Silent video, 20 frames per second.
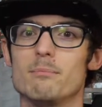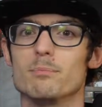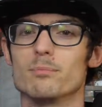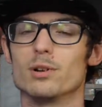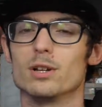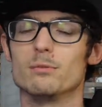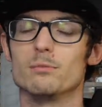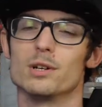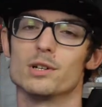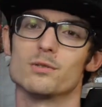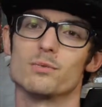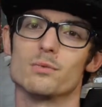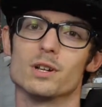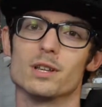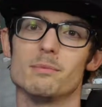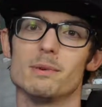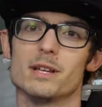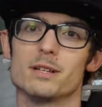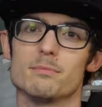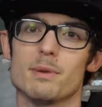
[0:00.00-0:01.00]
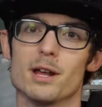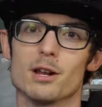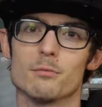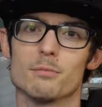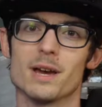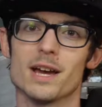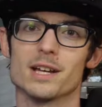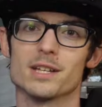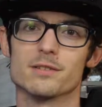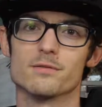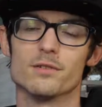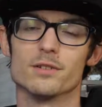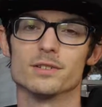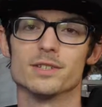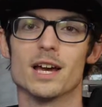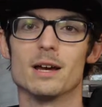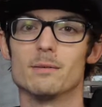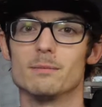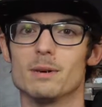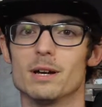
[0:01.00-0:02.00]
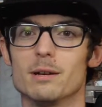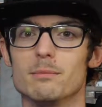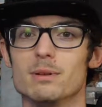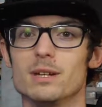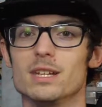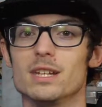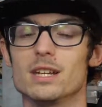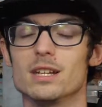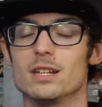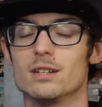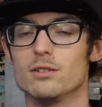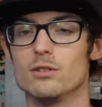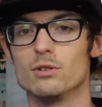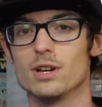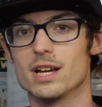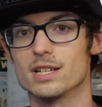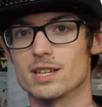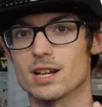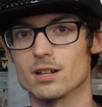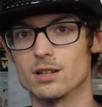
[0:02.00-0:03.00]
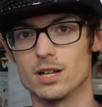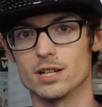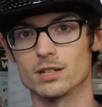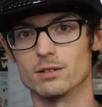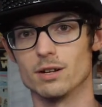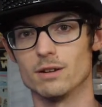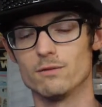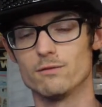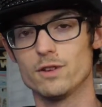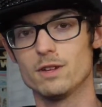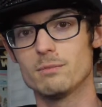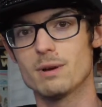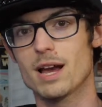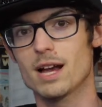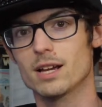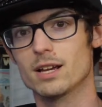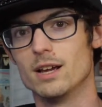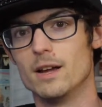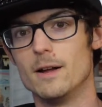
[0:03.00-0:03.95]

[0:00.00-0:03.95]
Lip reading: pretty much one of the best battle packs of all time in my opinion, and you guys had a lot of great feedback